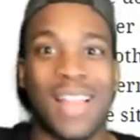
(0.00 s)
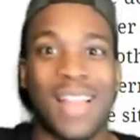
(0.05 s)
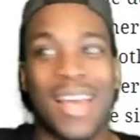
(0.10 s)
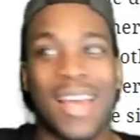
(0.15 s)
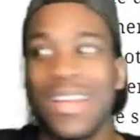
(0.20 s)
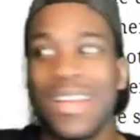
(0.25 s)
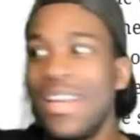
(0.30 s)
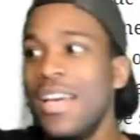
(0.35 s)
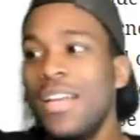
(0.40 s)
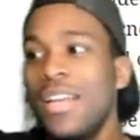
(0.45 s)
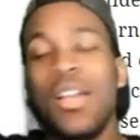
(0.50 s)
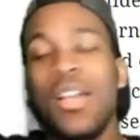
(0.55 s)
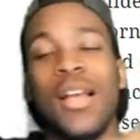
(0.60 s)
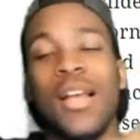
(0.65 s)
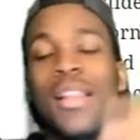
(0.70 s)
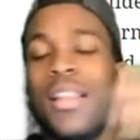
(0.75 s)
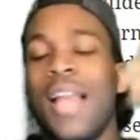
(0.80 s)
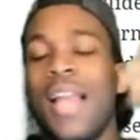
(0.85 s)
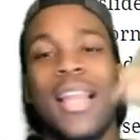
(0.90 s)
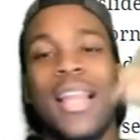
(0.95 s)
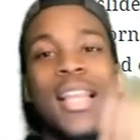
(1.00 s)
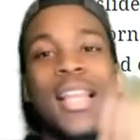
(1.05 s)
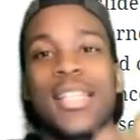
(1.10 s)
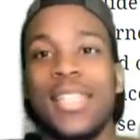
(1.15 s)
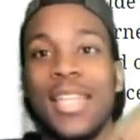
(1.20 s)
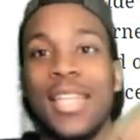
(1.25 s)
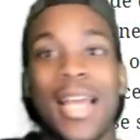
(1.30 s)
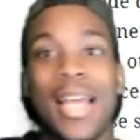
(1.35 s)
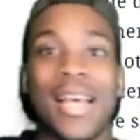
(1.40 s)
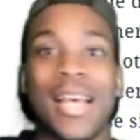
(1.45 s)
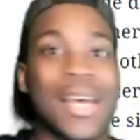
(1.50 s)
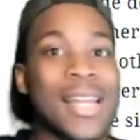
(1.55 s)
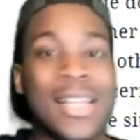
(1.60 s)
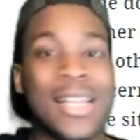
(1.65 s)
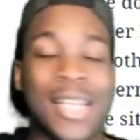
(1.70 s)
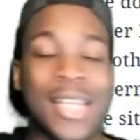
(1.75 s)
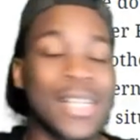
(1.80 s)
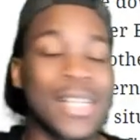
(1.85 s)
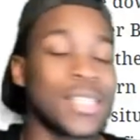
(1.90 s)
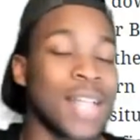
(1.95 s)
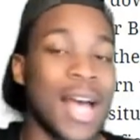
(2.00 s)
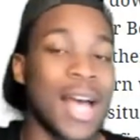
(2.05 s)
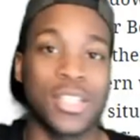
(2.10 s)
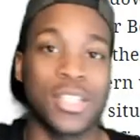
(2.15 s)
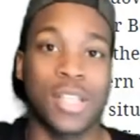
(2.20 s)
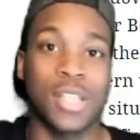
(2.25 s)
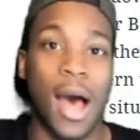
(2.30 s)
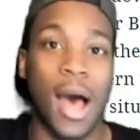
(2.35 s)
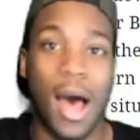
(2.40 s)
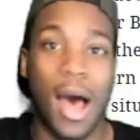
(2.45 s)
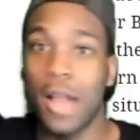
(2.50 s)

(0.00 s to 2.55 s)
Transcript: Like, like listen, and, that, and it's not just